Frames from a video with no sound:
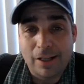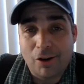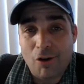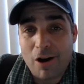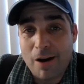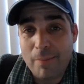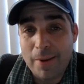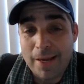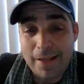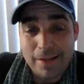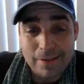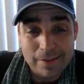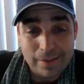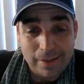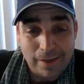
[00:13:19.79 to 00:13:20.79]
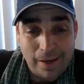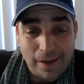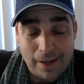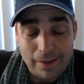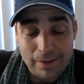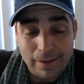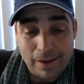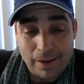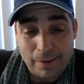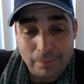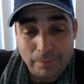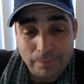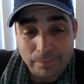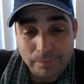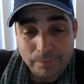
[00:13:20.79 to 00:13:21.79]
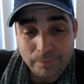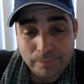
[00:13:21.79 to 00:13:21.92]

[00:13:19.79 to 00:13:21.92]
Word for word: the comments and um,